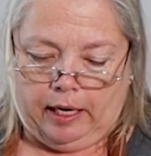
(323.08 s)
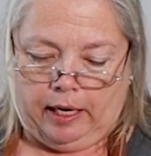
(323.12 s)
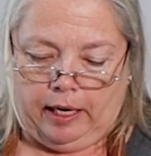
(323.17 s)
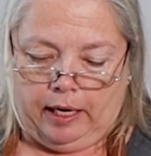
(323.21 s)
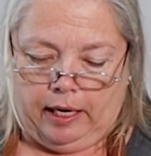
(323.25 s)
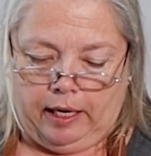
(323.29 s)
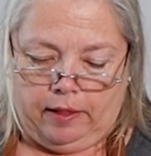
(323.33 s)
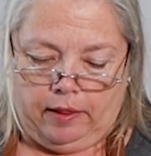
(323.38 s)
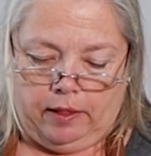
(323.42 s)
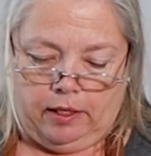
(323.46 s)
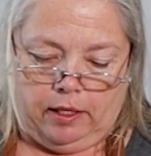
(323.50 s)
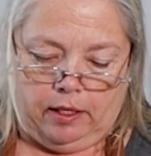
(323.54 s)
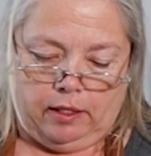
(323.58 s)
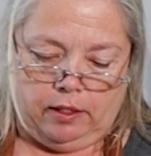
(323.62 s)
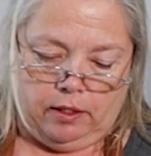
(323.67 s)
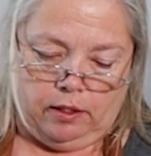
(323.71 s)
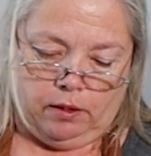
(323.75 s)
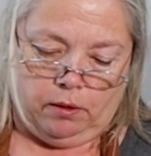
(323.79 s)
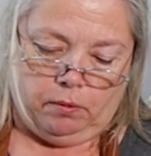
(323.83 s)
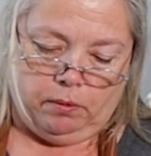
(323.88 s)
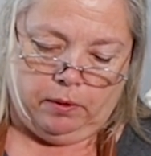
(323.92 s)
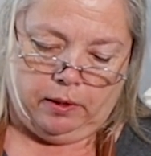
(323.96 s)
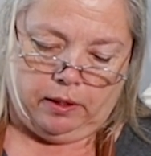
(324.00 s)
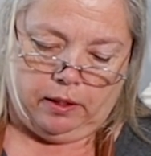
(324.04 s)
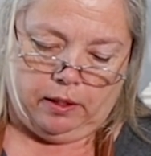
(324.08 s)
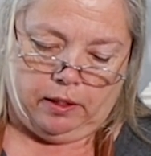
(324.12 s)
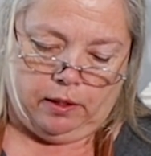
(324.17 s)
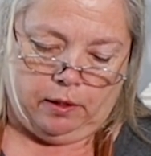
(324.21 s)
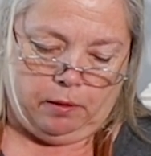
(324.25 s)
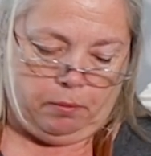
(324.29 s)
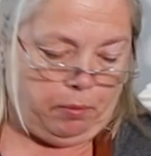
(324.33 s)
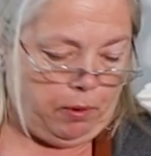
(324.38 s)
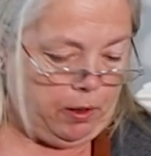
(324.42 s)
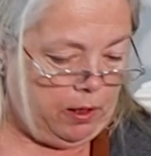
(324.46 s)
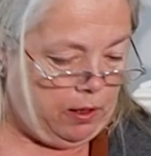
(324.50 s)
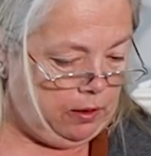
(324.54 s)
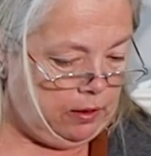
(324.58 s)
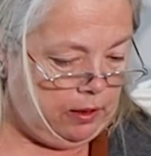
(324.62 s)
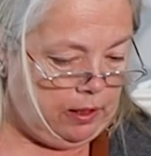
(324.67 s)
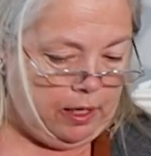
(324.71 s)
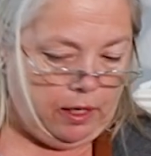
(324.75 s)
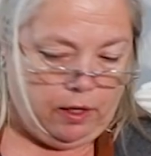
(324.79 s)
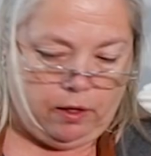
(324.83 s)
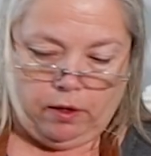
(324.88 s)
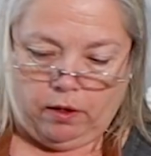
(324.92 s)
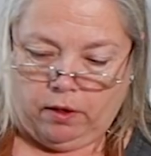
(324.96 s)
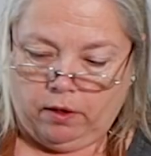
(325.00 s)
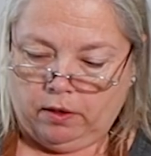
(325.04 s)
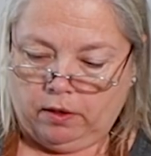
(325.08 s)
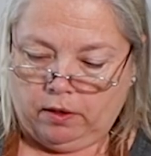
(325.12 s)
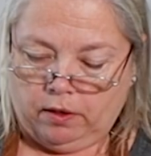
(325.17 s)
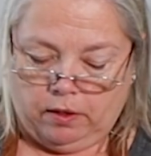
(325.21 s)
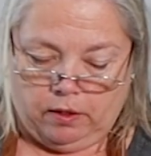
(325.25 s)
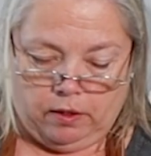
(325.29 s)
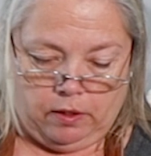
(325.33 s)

and then deal with the other part later.